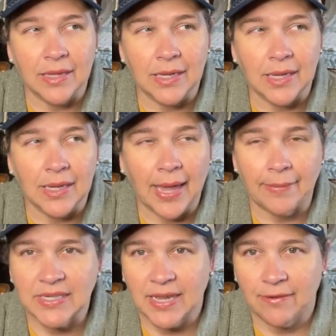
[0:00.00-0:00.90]
the
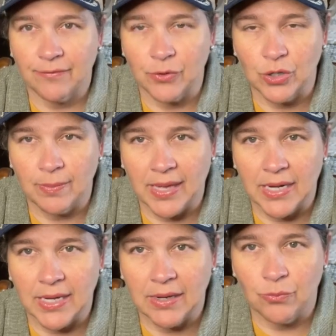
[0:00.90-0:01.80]
Habitat for
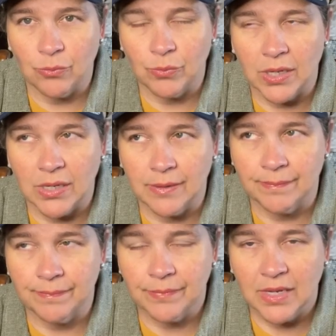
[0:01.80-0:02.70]
Humanity
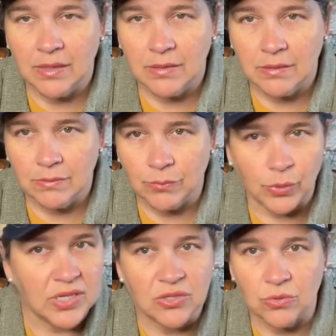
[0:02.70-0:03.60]

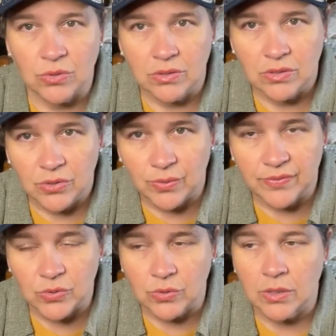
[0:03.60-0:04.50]
thrift
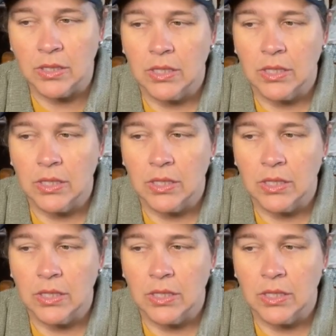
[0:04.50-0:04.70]
store.